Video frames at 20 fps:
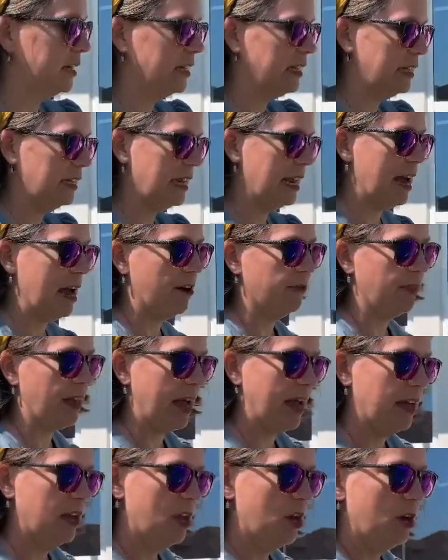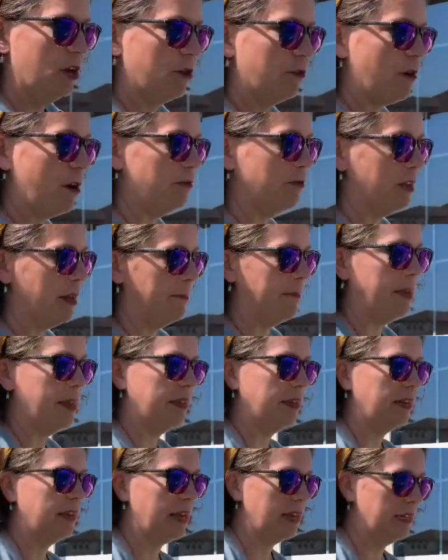to see how that grows up
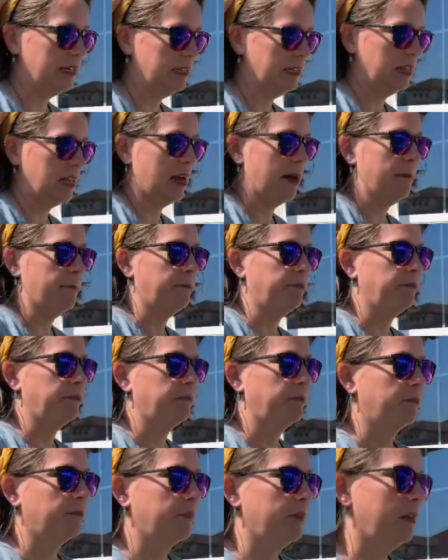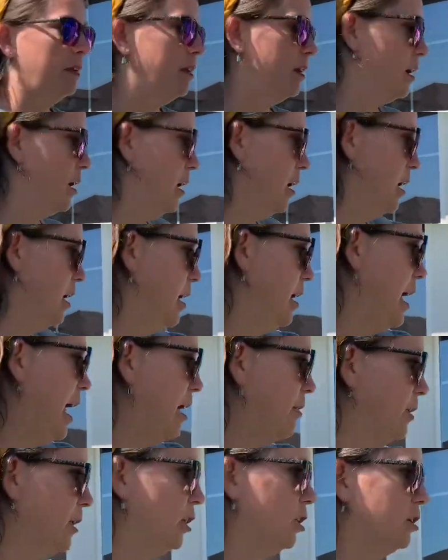and gets, how
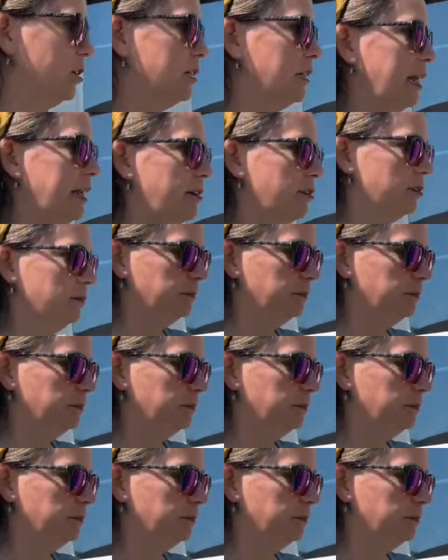it looks later.